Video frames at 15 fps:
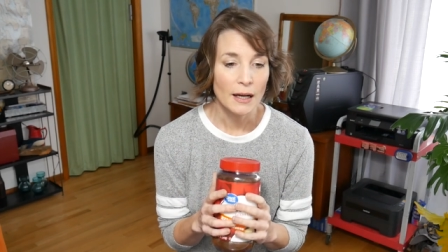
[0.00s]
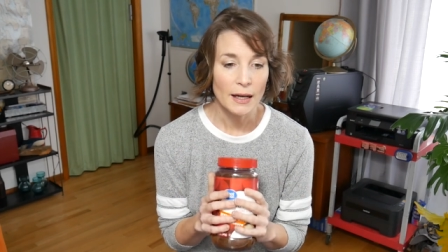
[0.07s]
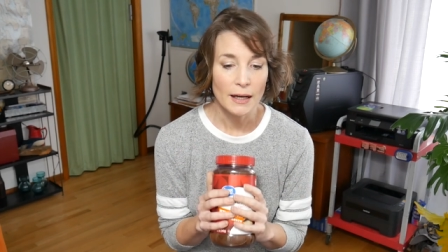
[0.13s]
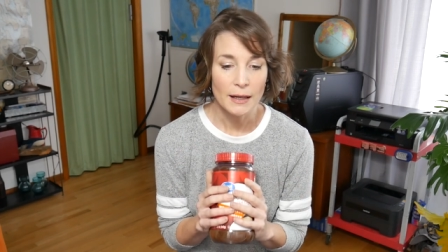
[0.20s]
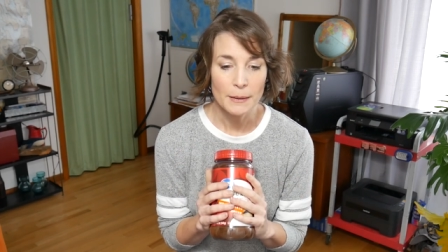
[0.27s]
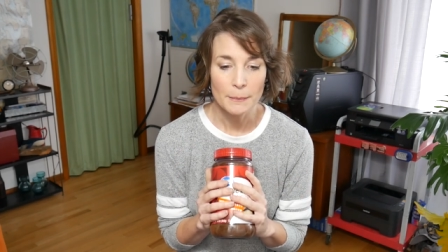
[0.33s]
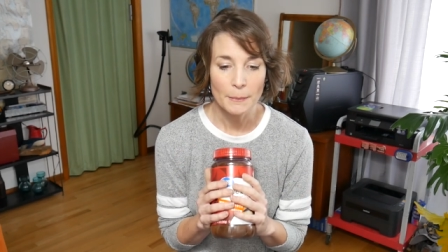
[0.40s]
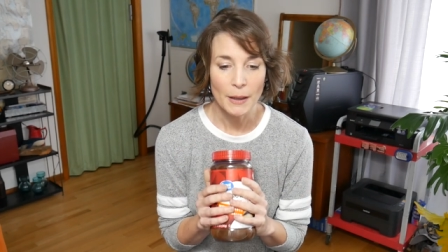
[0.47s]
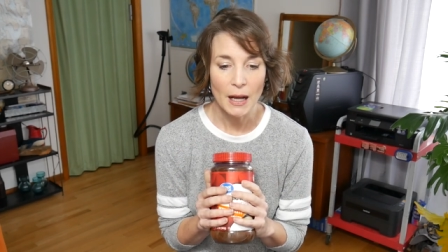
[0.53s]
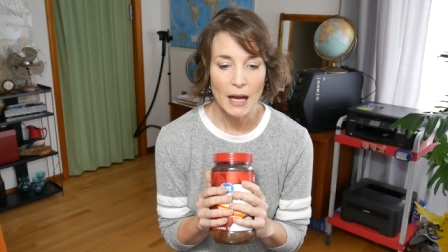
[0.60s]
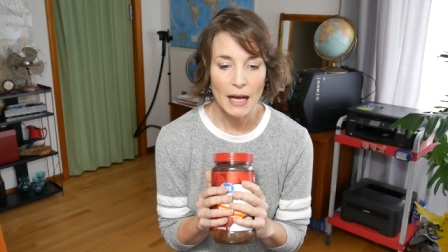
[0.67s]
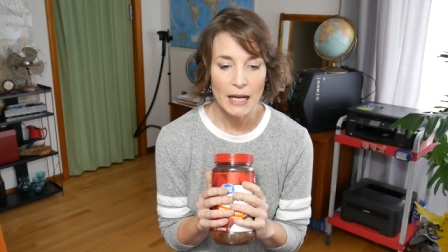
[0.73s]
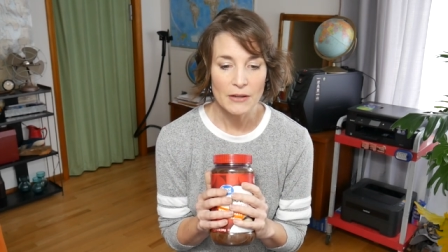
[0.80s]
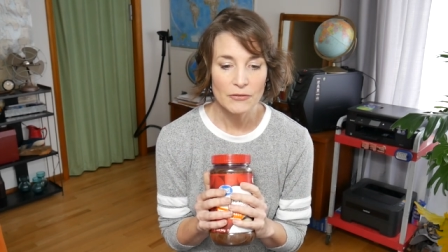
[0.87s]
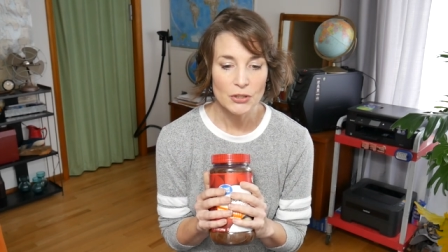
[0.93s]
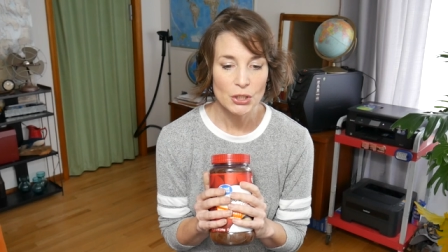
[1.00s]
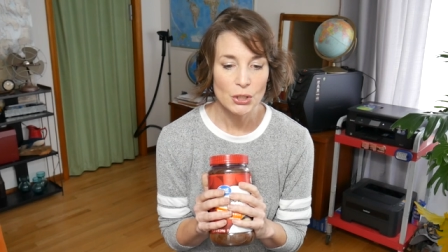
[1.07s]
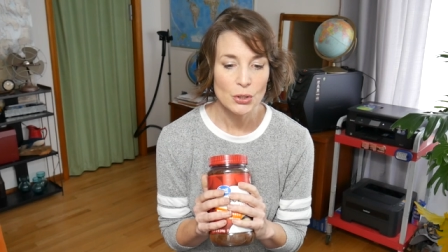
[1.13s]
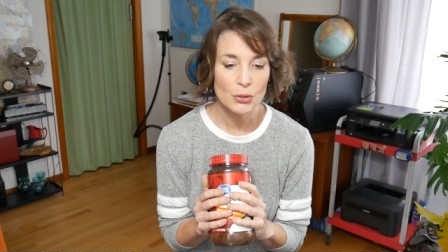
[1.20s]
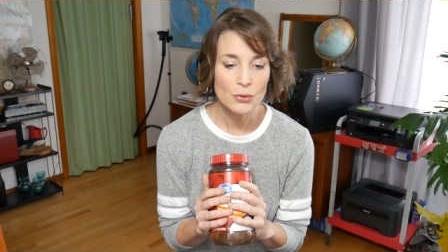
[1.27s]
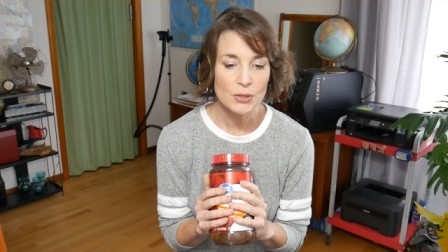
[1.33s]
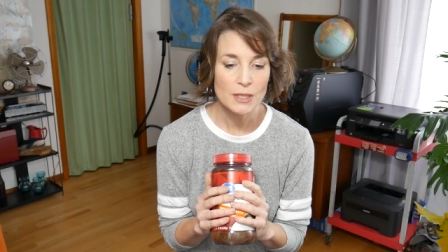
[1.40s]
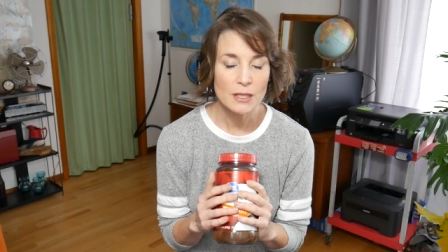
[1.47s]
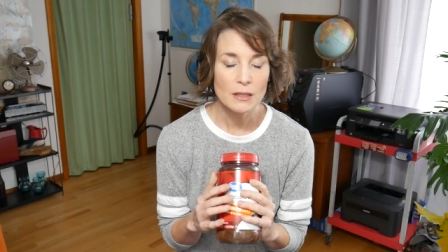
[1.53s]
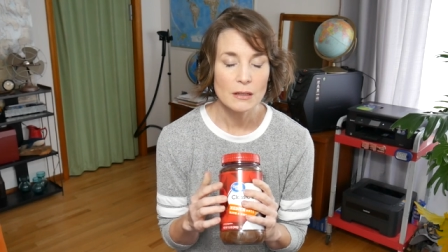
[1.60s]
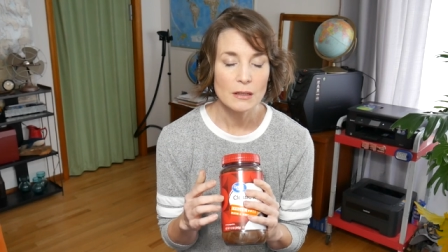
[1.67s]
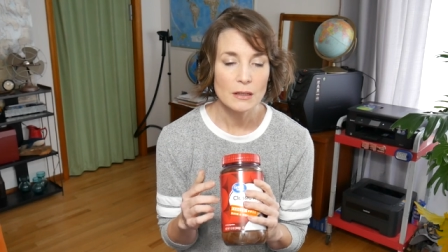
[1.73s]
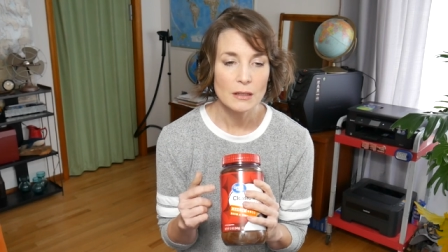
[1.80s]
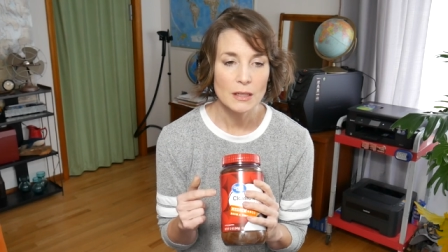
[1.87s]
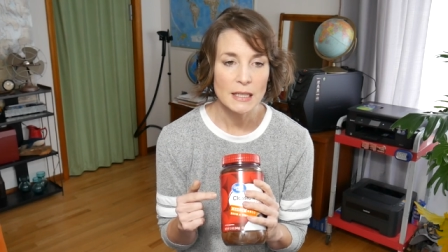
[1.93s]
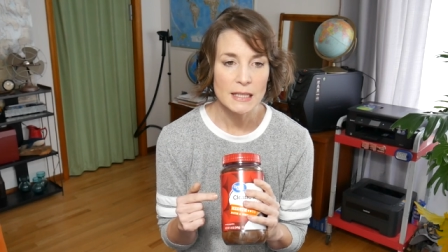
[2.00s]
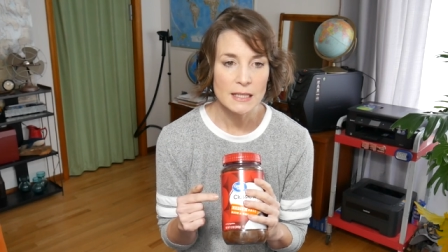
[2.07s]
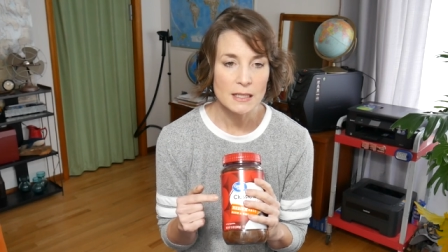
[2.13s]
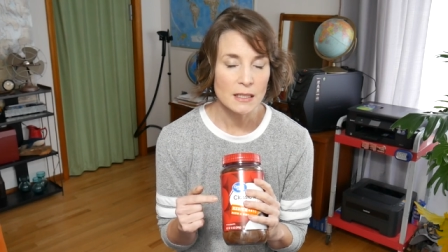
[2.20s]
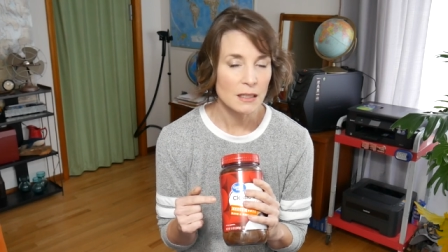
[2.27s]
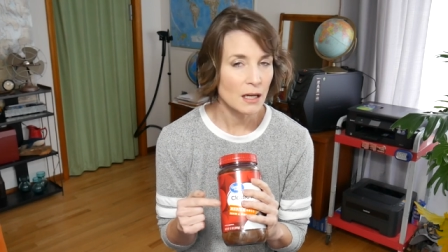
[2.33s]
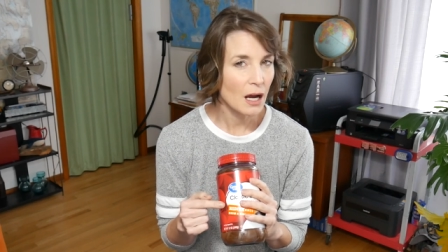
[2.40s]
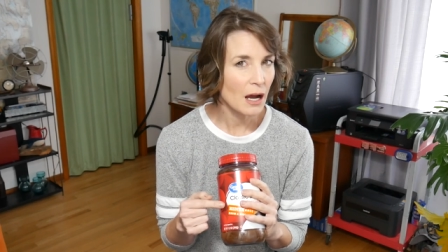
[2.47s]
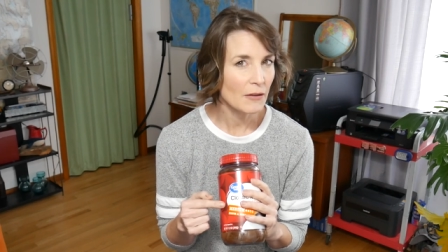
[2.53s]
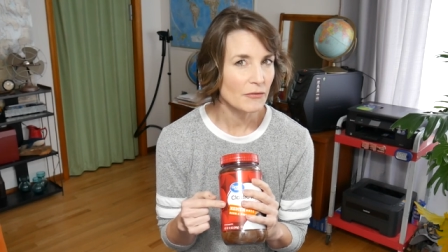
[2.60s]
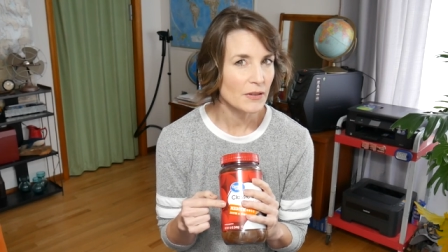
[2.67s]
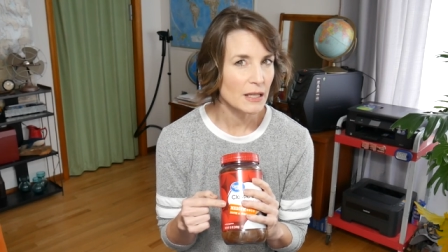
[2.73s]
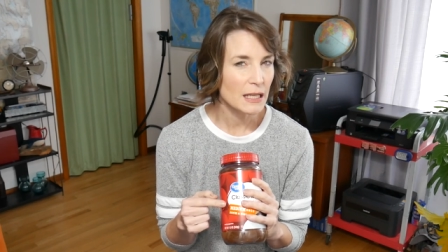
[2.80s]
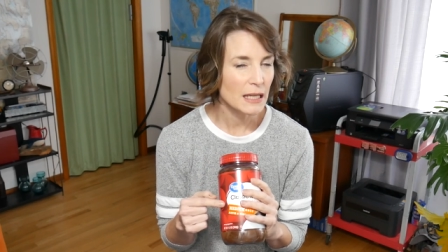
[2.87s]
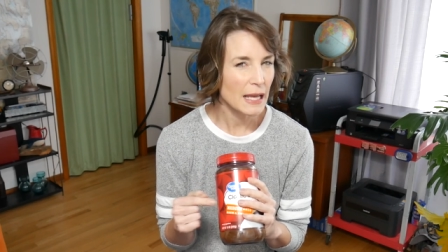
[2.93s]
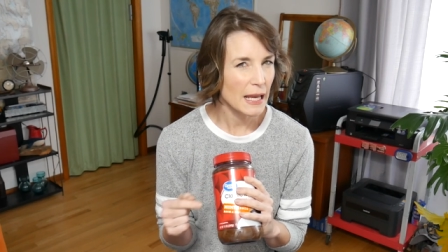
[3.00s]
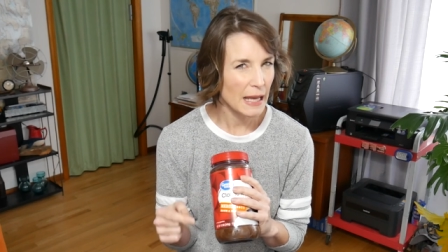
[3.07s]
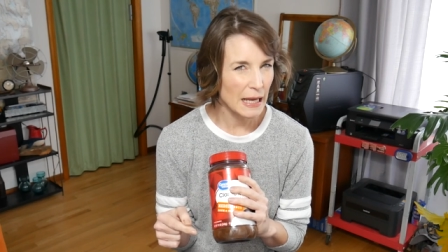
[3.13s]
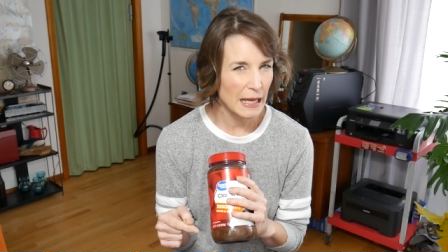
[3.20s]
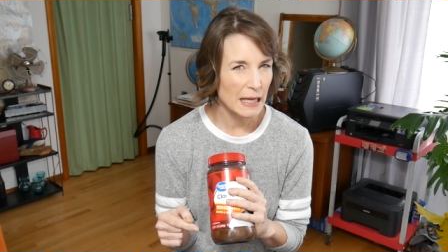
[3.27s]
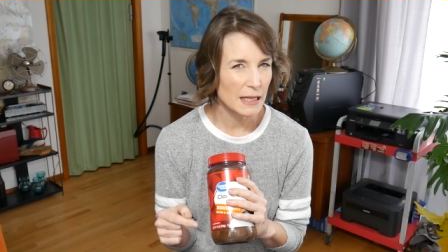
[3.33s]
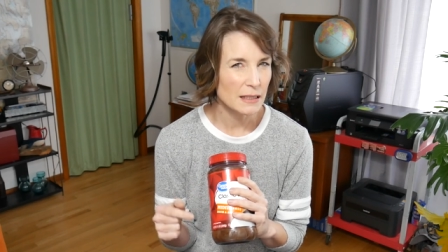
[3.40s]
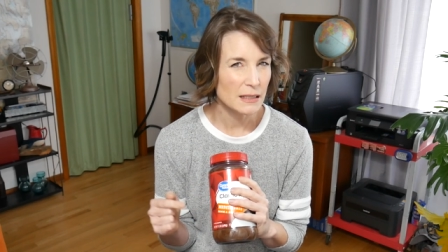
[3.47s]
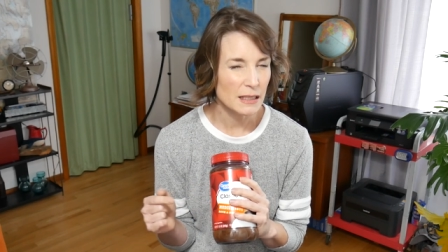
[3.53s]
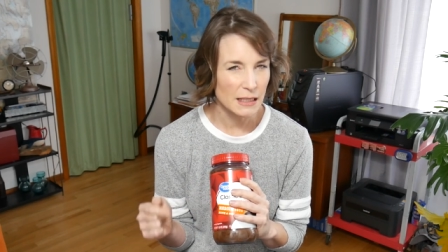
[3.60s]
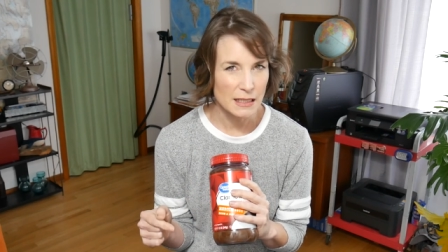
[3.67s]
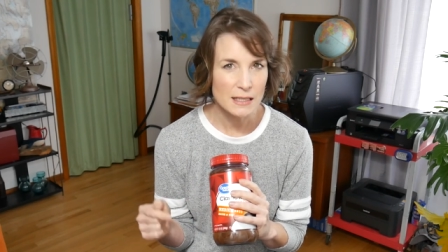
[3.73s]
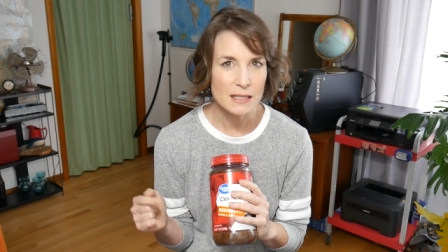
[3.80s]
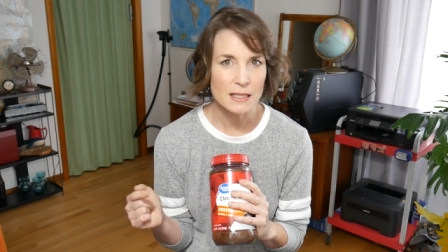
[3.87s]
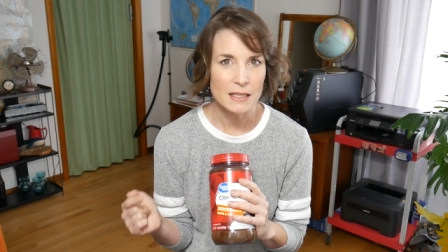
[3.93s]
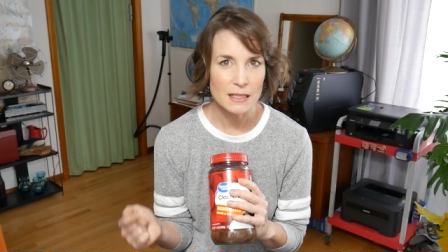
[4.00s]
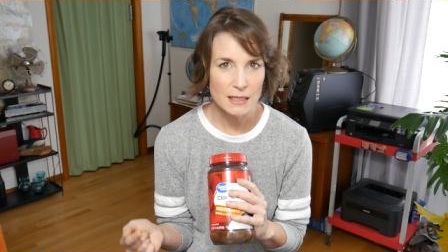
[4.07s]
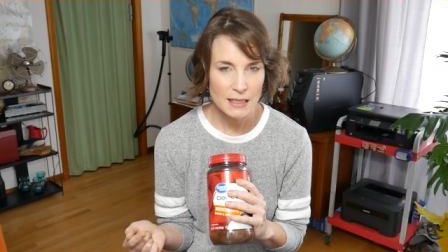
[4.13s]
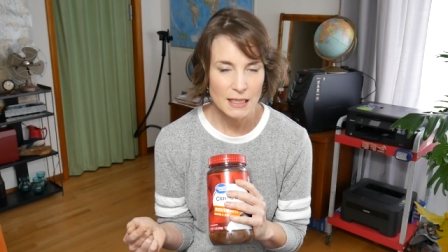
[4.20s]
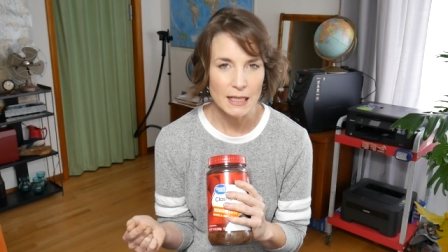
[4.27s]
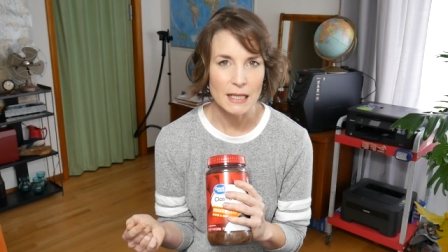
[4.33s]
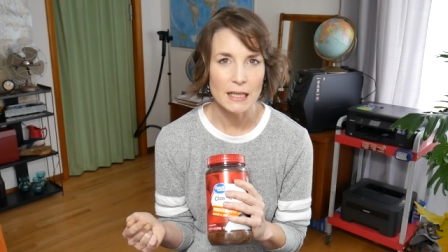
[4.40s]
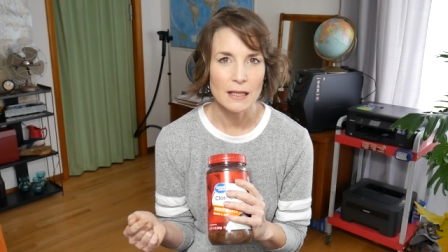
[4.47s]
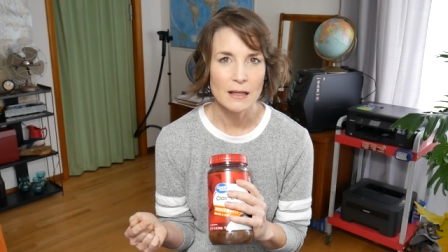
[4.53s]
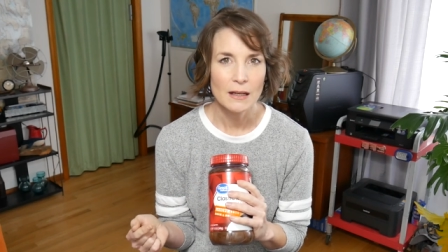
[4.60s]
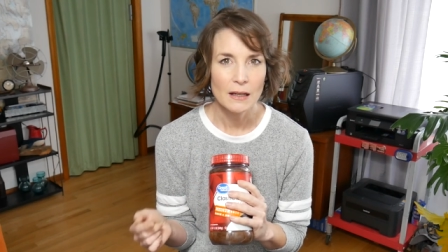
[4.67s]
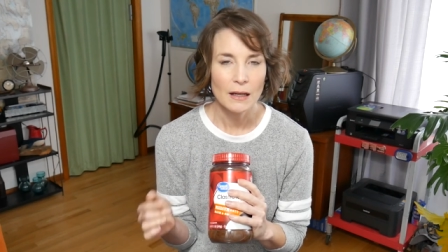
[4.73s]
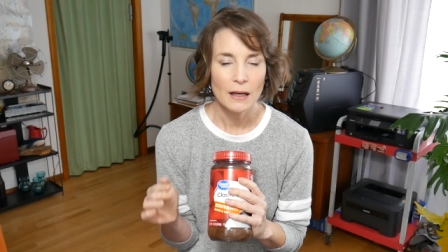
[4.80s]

Um, I've used instant coffee and instant tea.